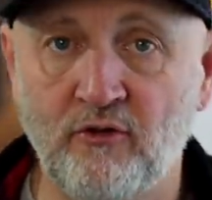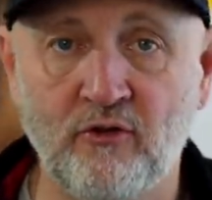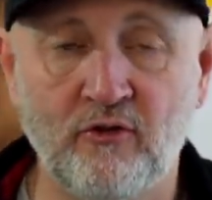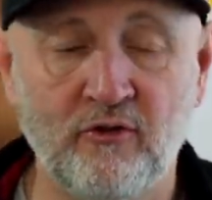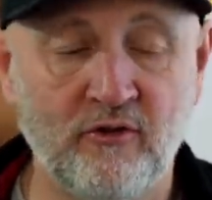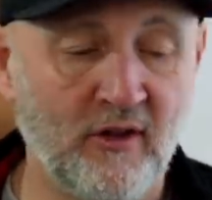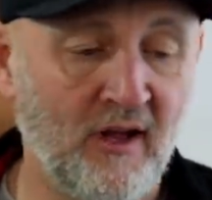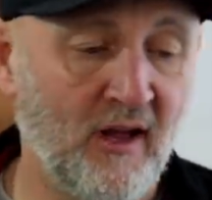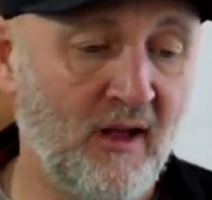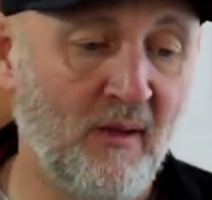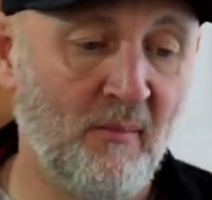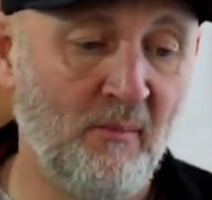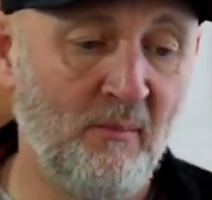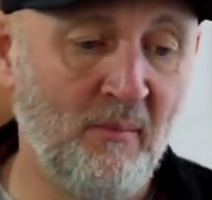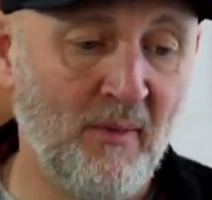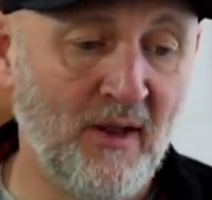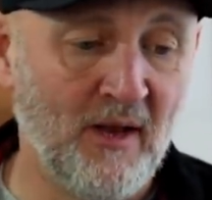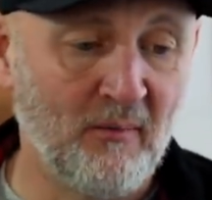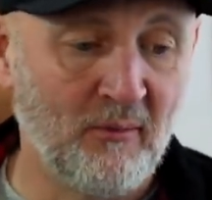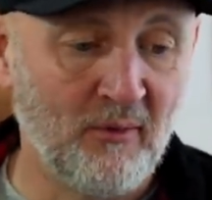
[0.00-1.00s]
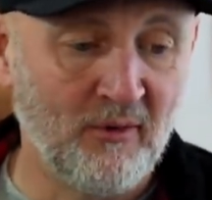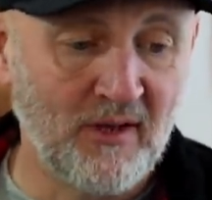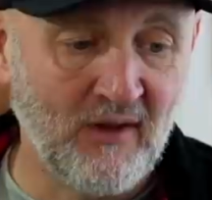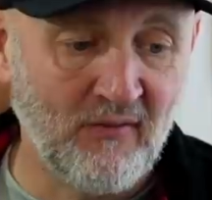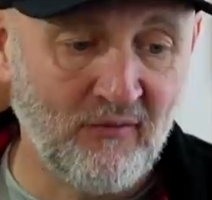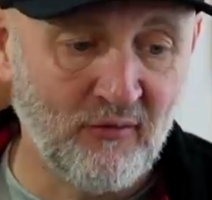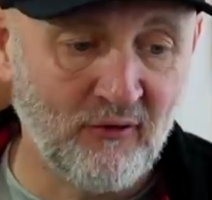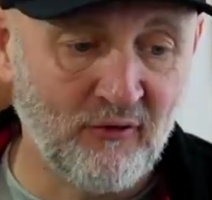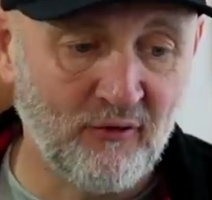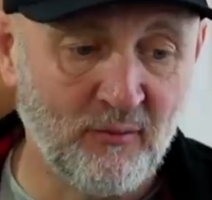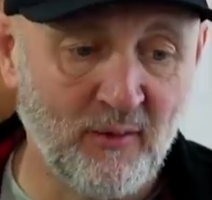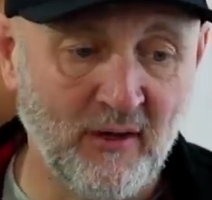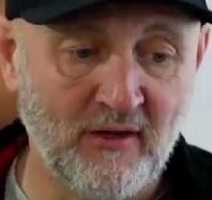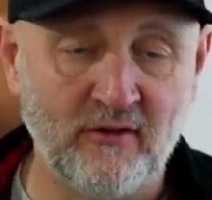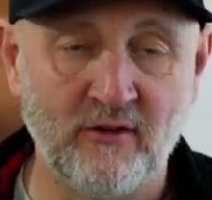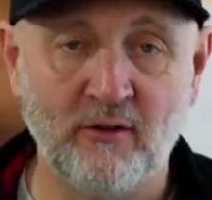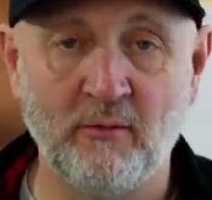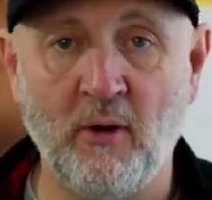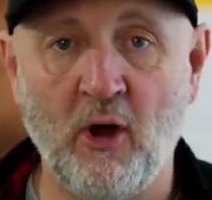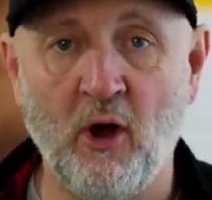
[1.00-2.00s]
just uh, minimal difference
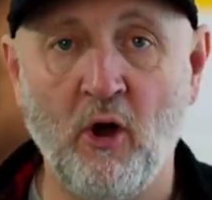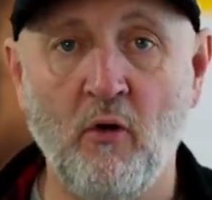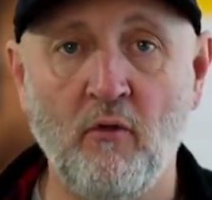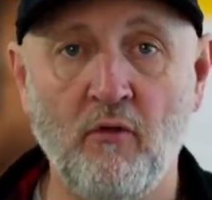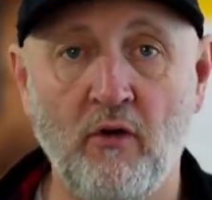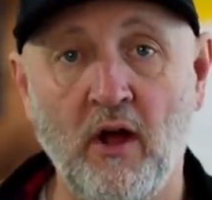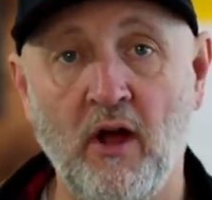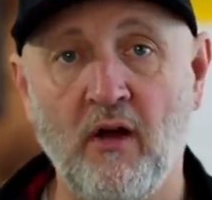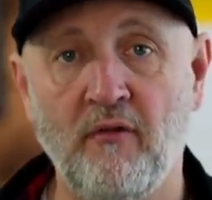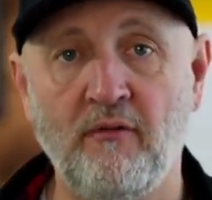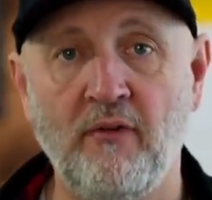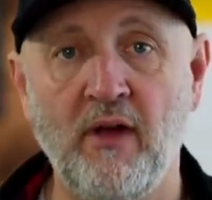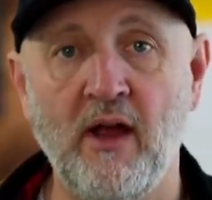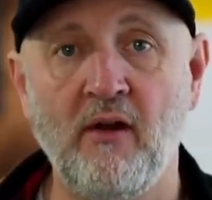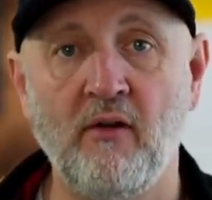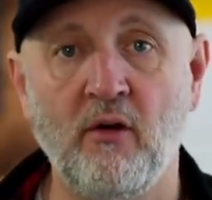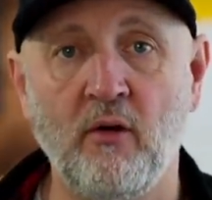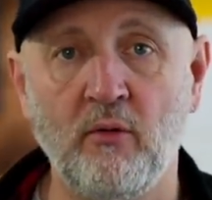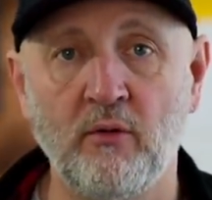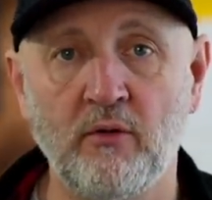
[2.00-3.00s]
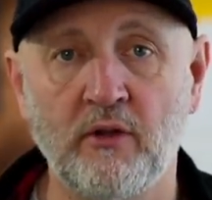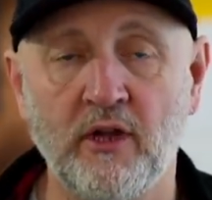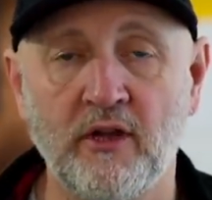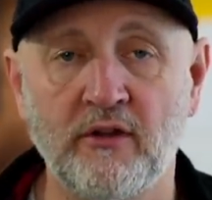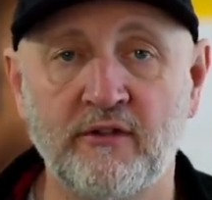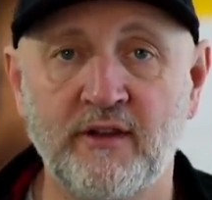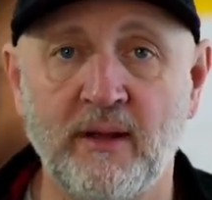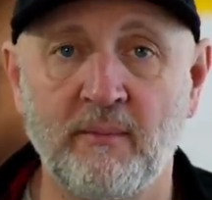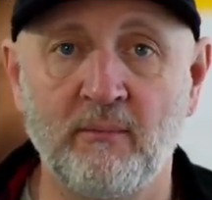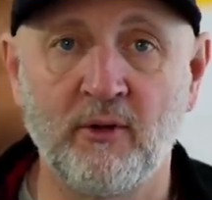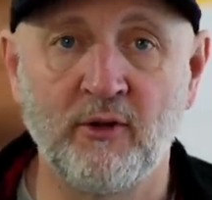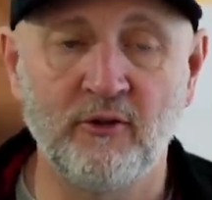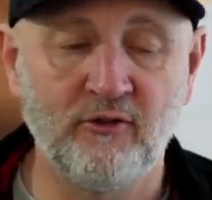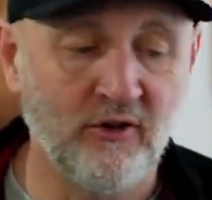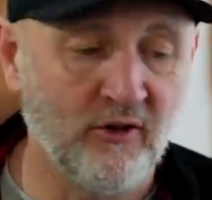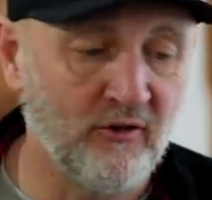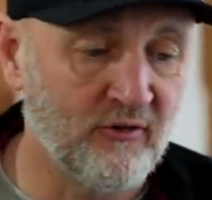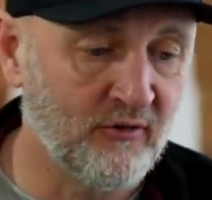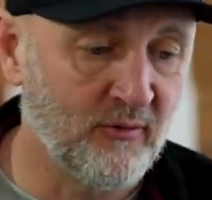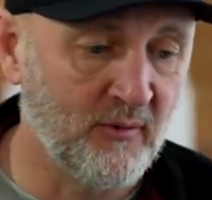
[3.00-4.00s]
splitting them over a fair old uh, sample of
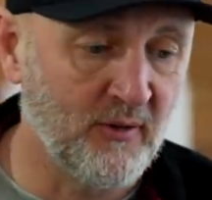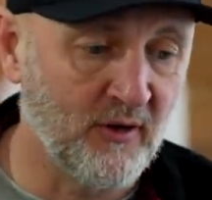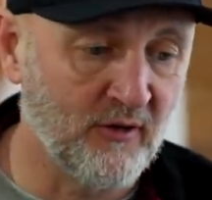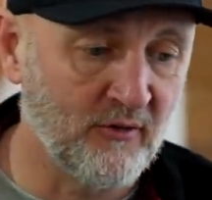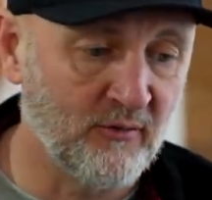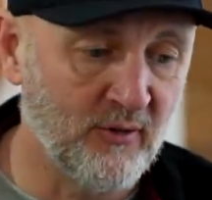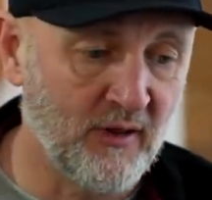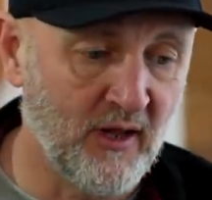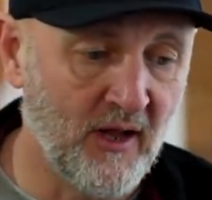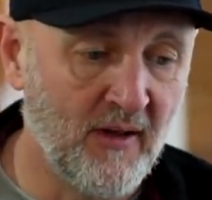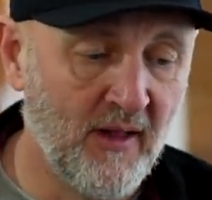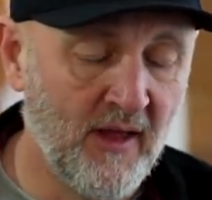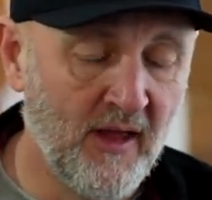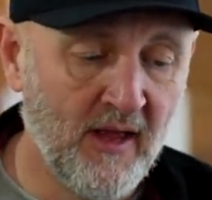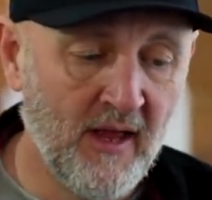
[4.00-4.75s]
shots to be honest with you.